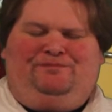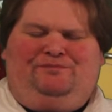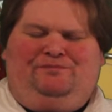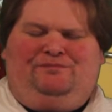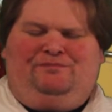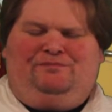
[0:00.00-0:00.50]

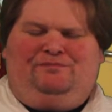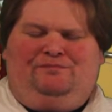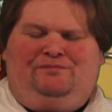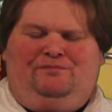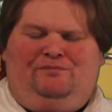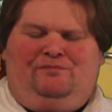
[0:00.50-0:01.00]

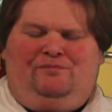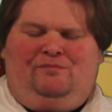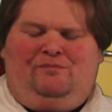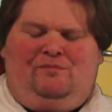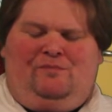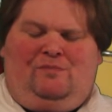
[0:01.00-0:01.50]

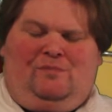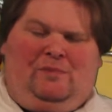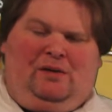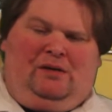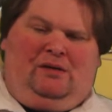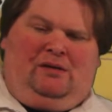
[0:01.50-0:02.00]
No one is speaking in this clip.